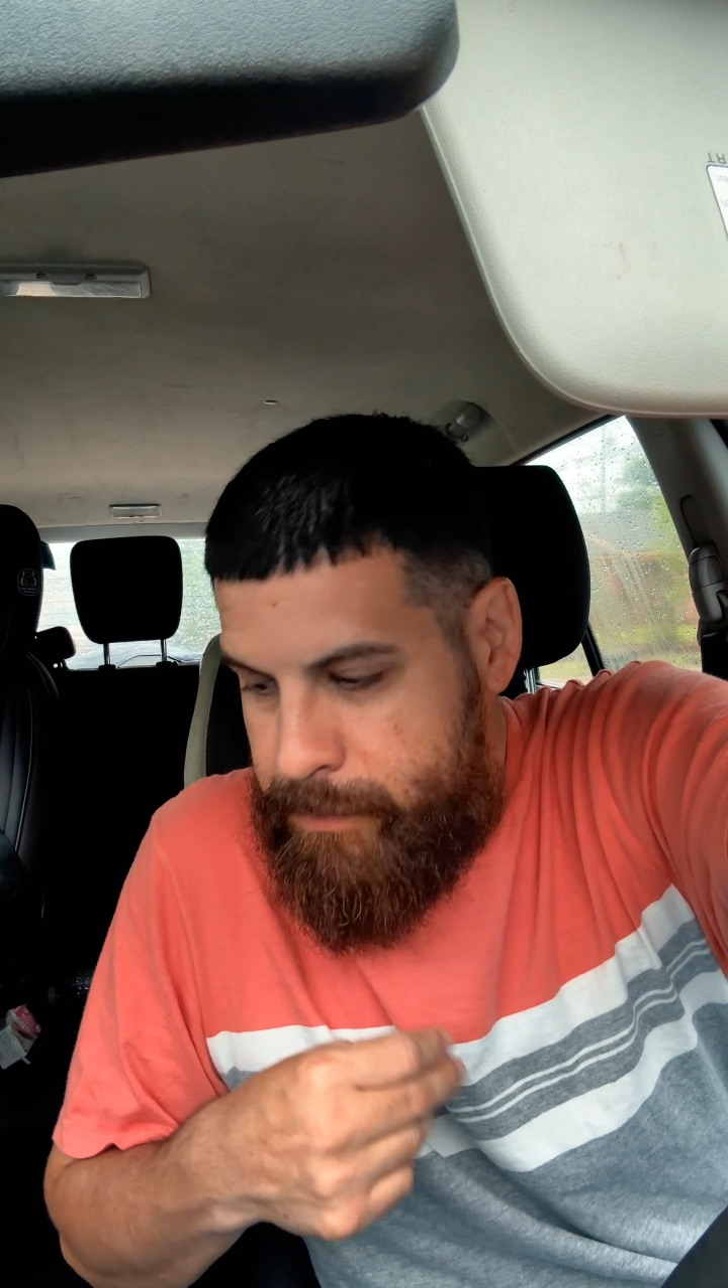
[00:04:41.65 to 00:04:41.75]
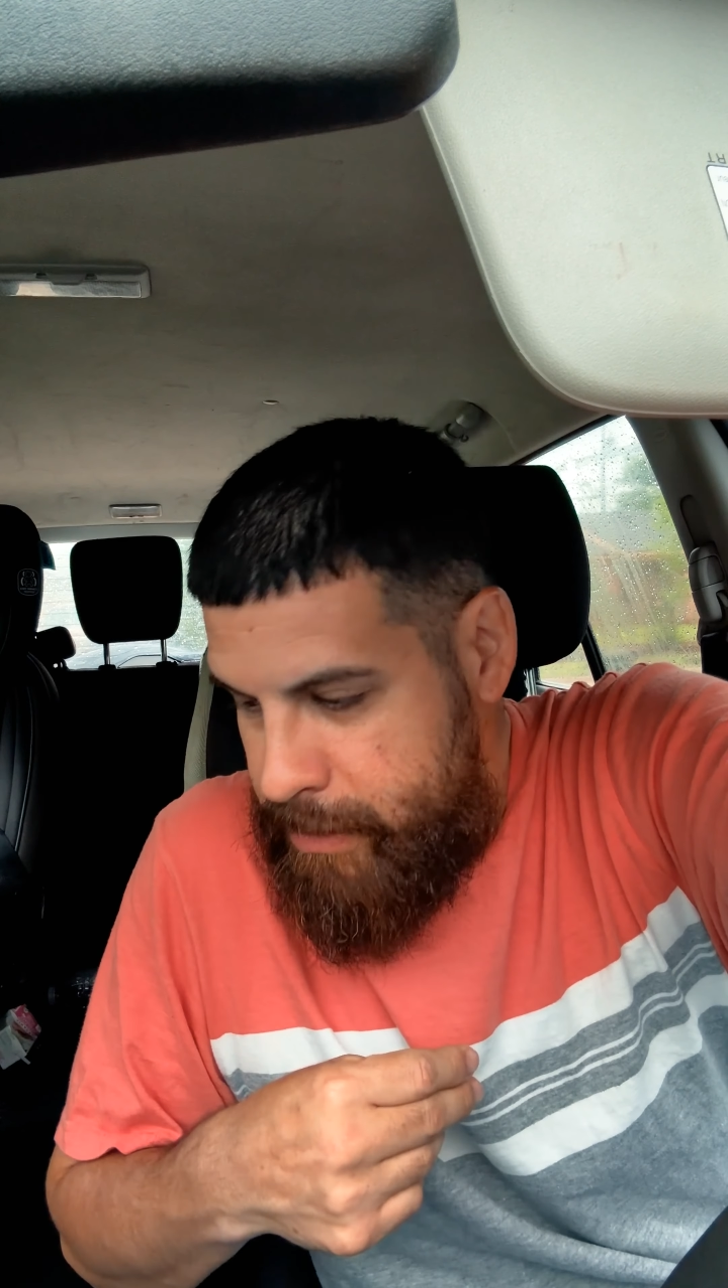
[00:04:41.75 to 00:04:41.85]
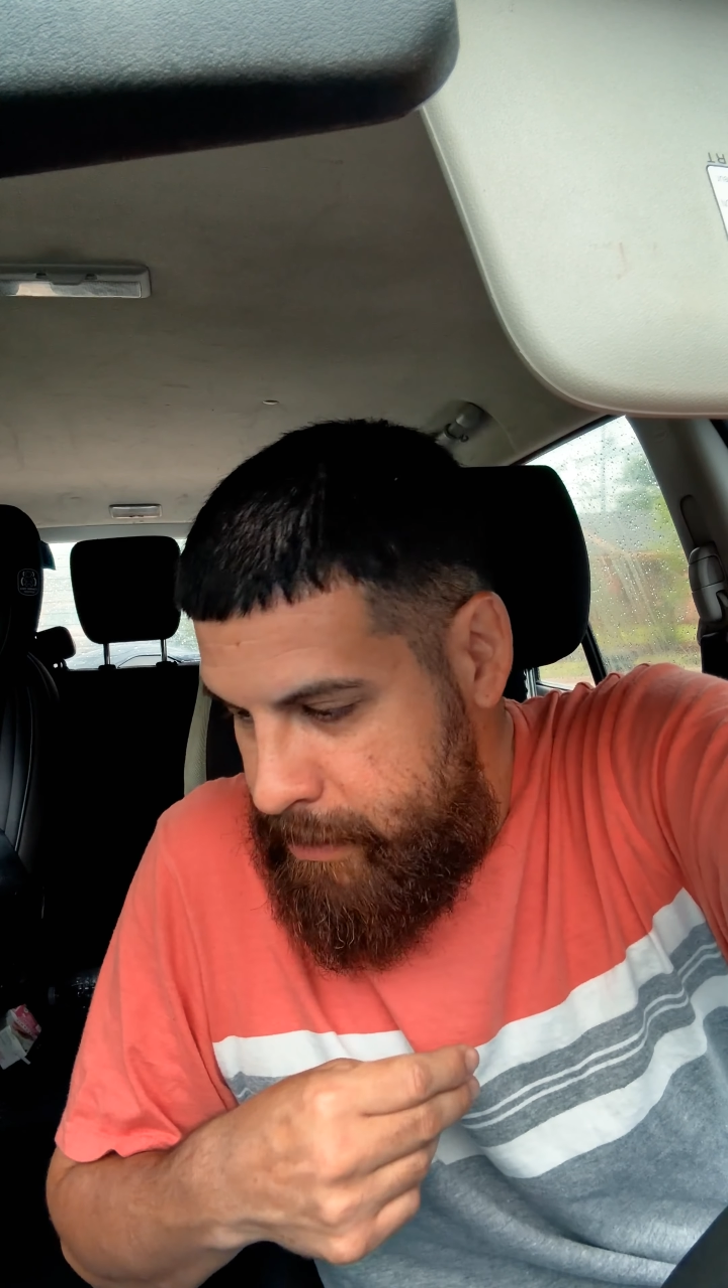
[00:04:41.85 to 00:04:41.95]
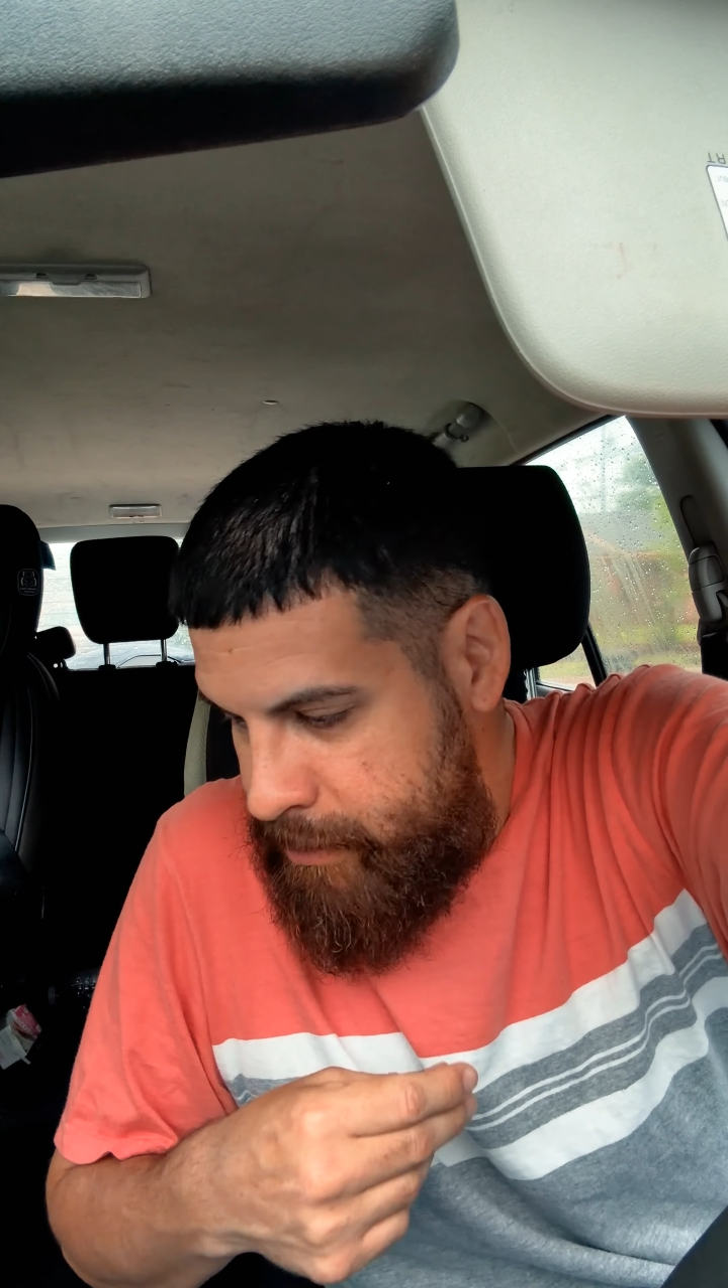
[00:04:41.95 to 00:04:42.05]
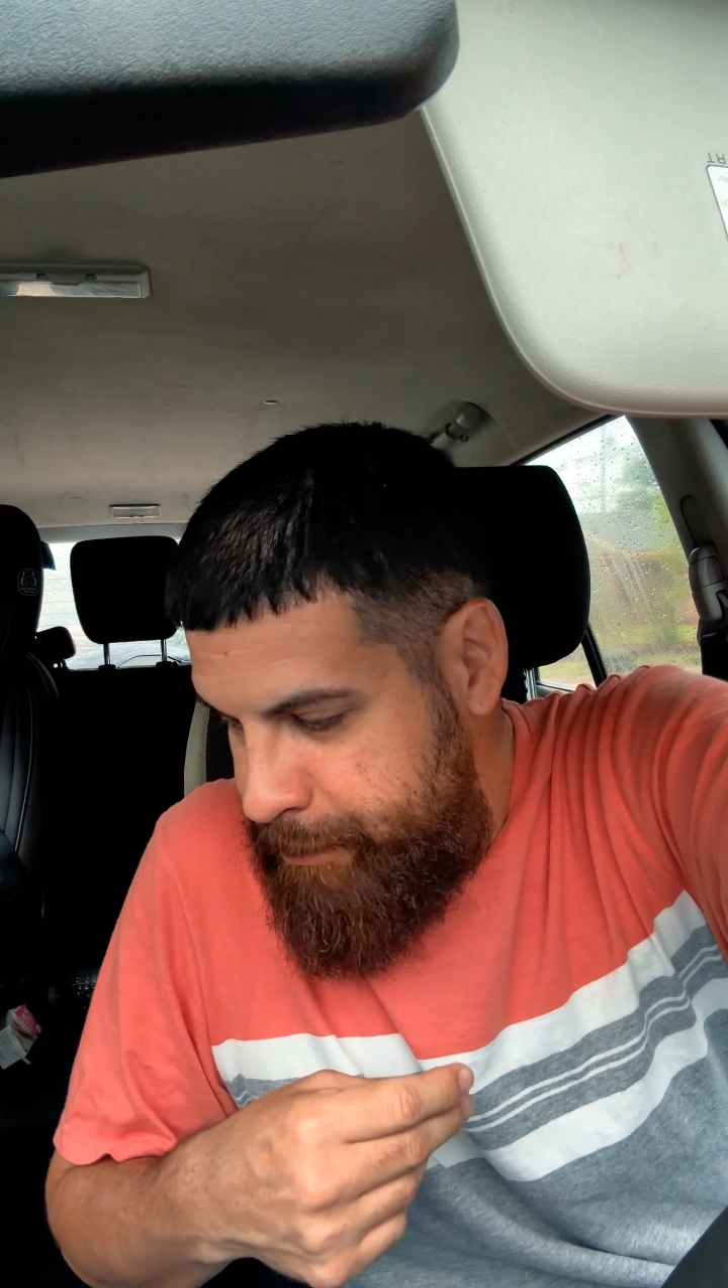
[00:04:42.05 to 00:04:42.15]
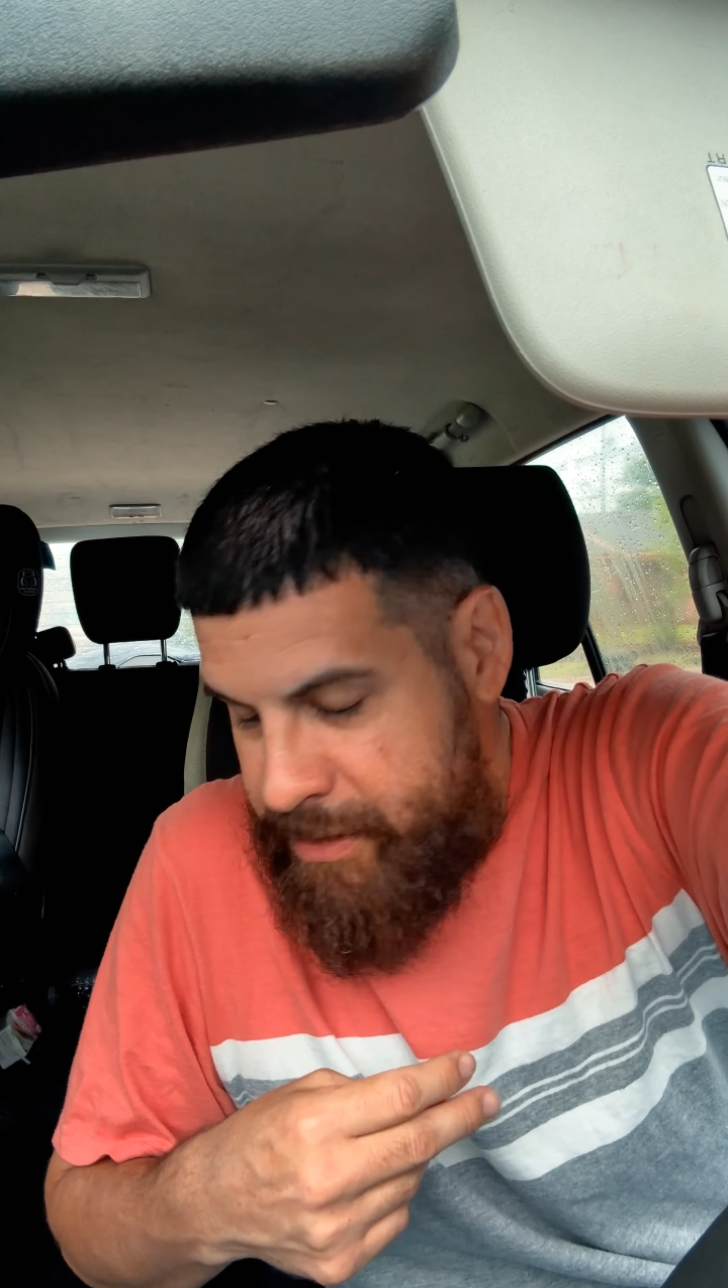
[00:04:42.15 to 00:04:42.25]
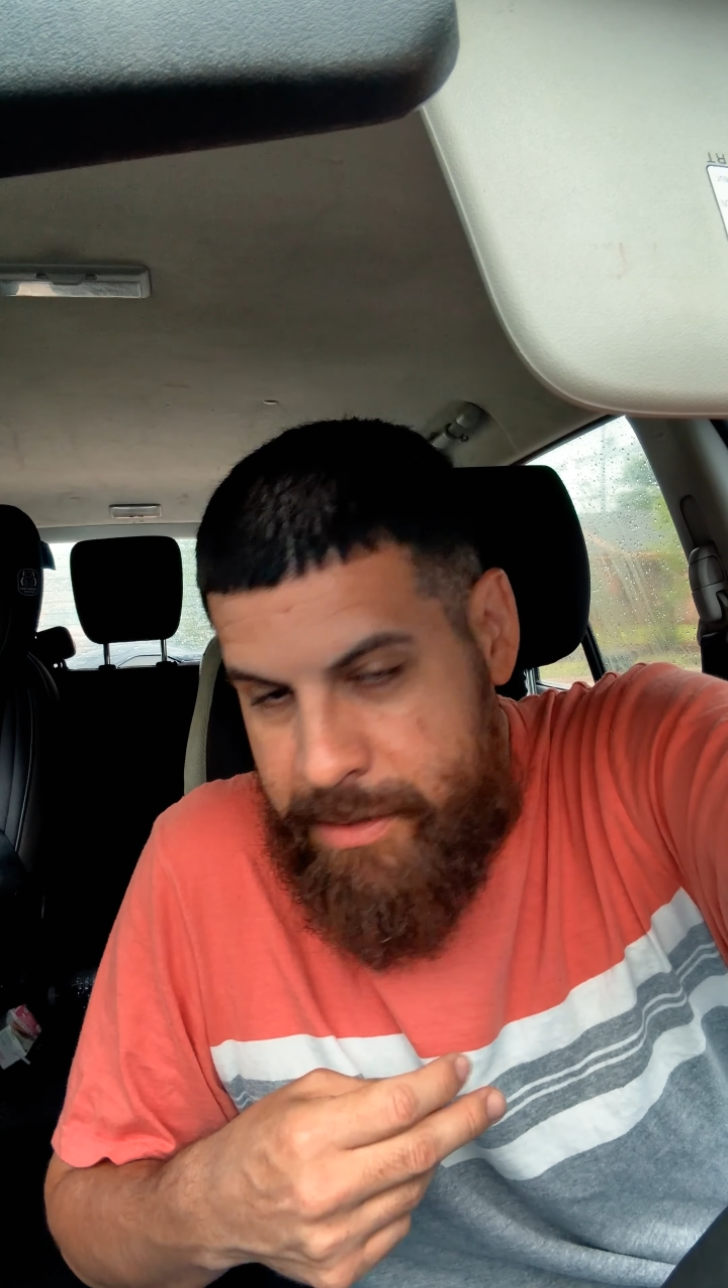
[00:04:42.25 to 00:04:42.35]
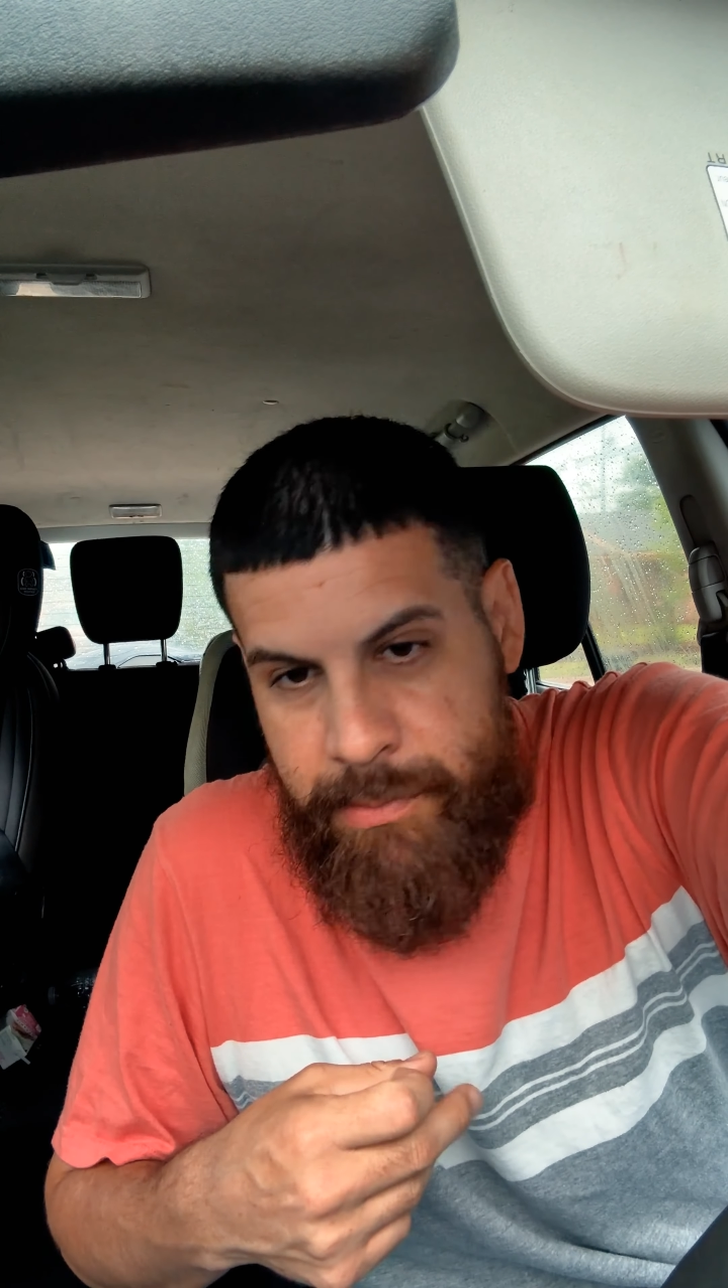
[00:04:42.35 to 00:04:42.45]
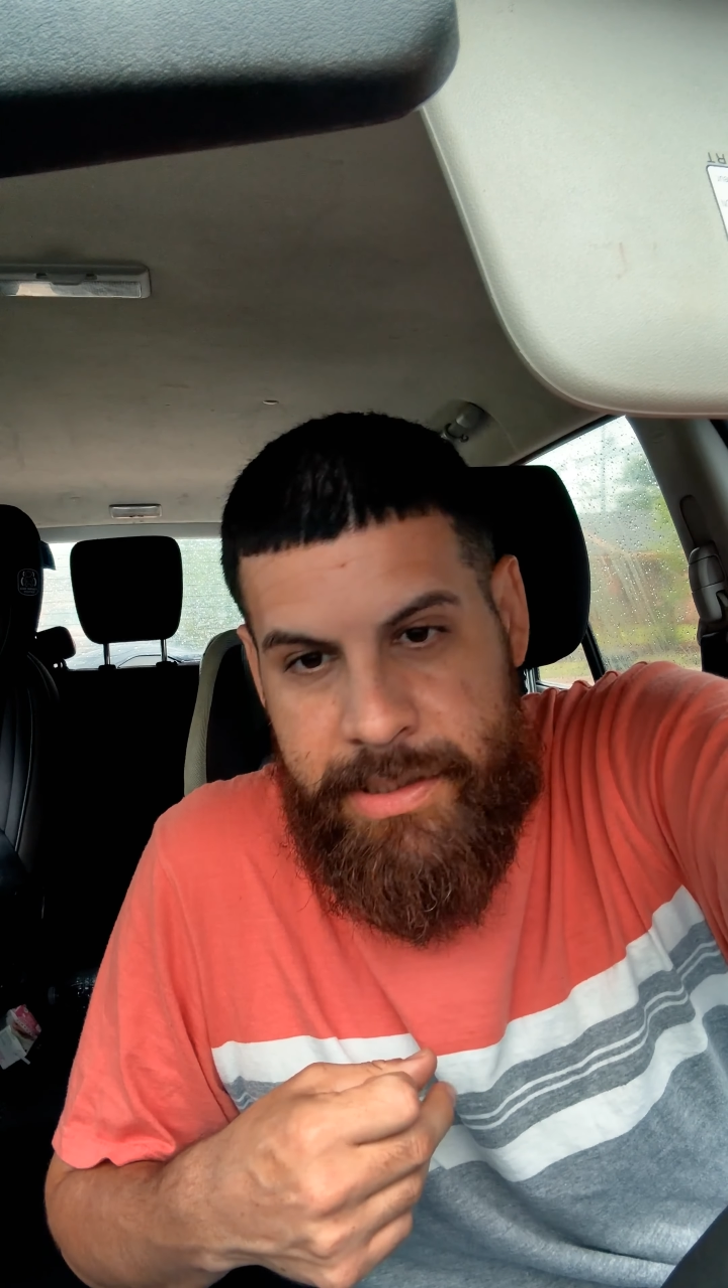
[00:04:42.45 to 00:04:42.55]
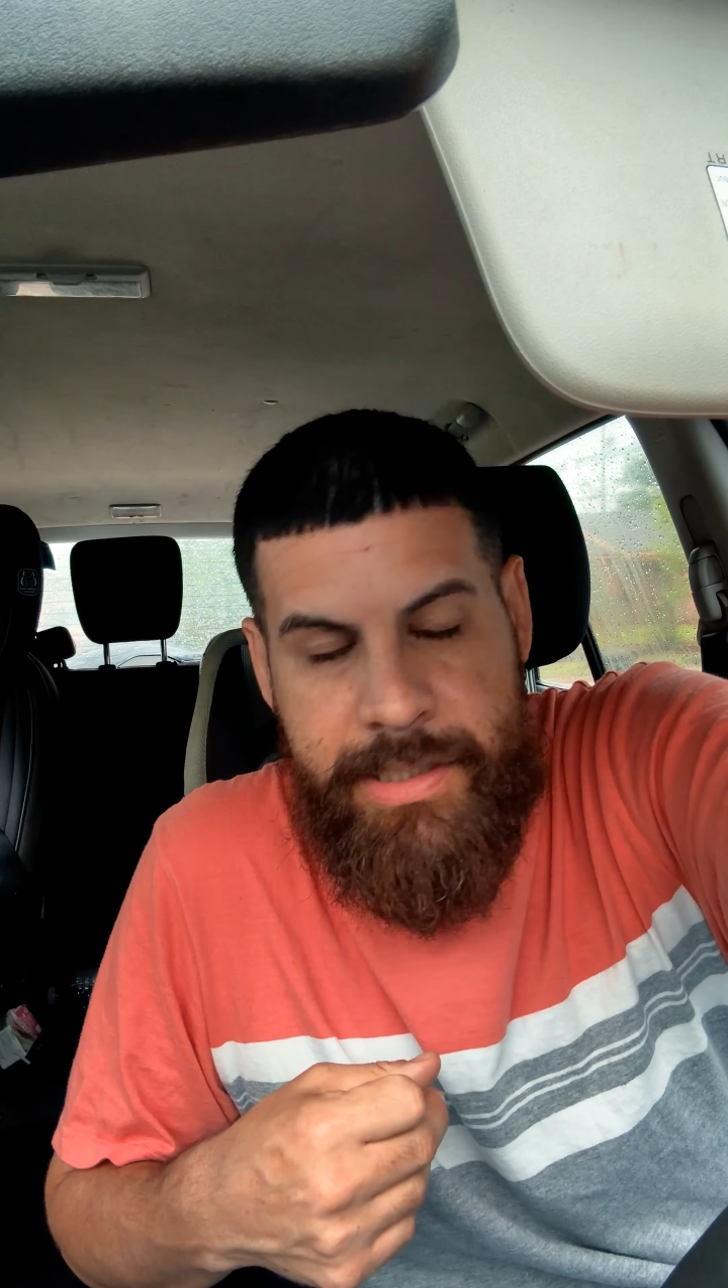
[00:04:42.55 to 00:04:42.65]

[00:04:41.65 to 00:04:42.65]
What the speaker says: especially with the